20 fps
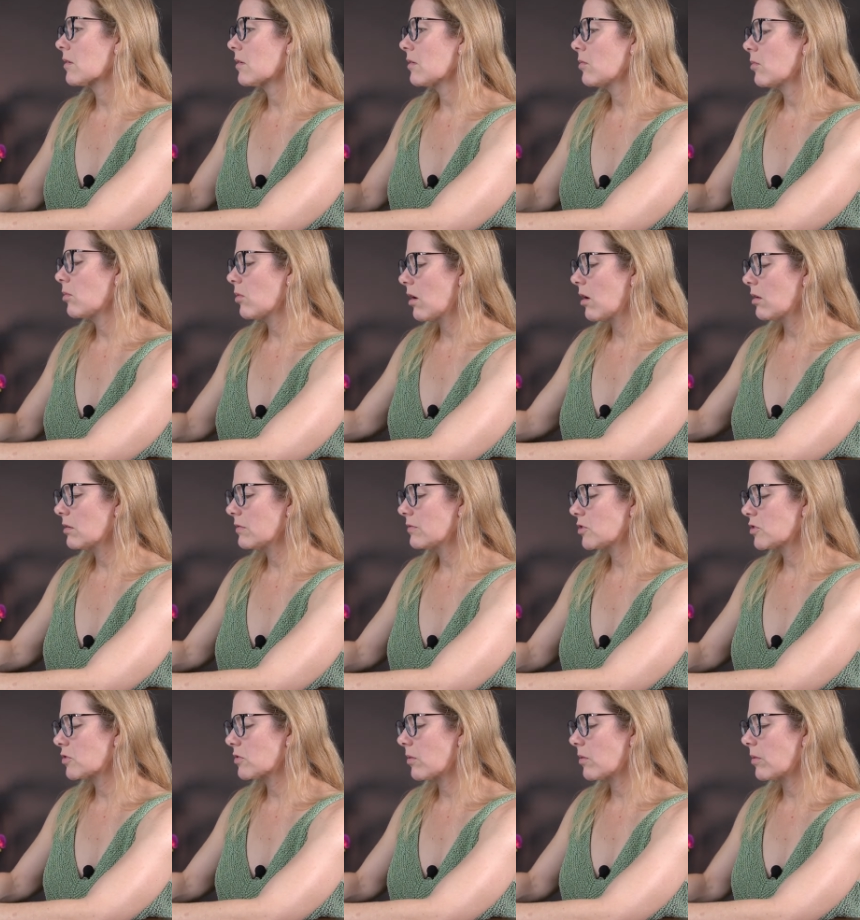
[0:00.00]
Wall of
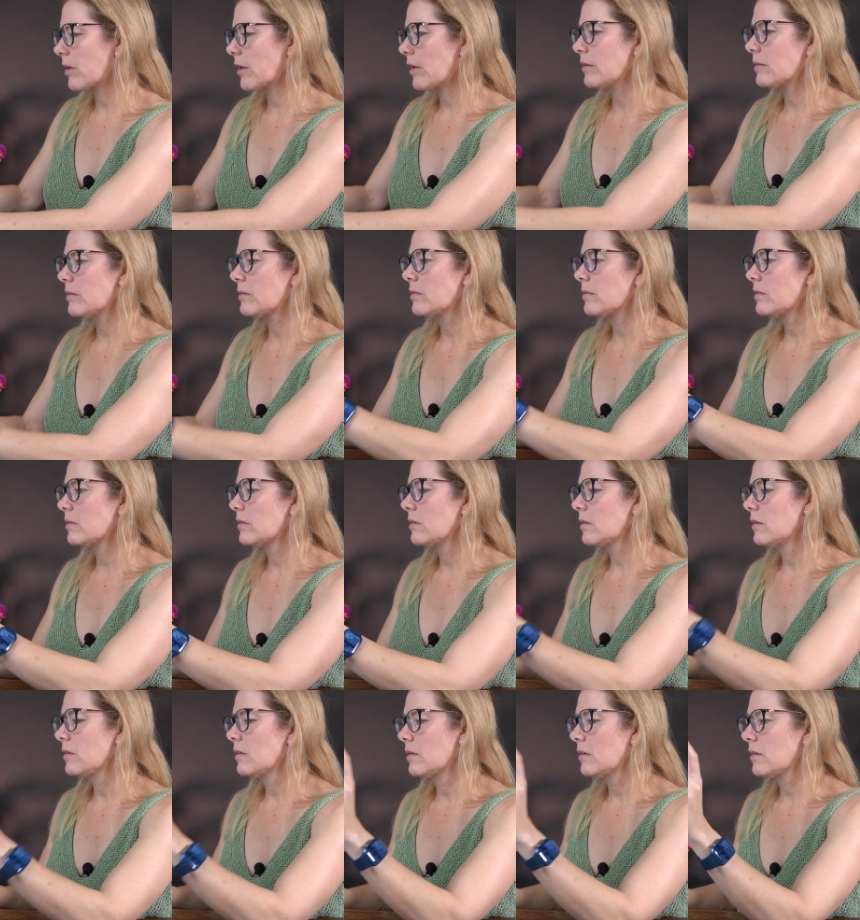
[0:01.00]
Troy.
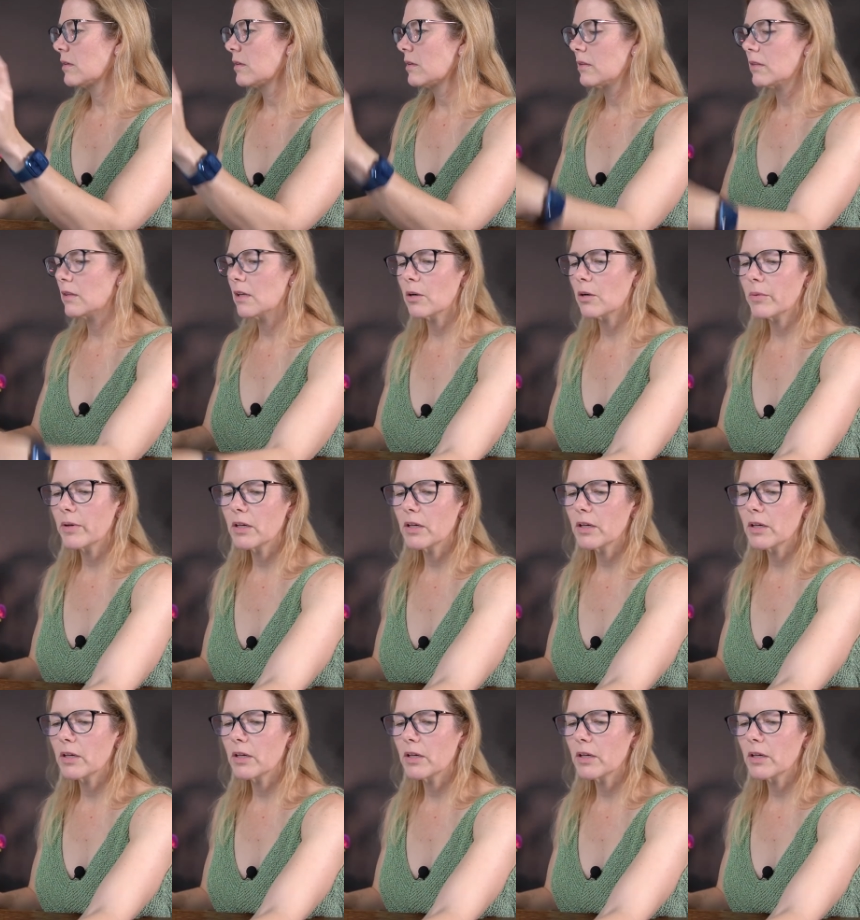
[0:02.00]
There we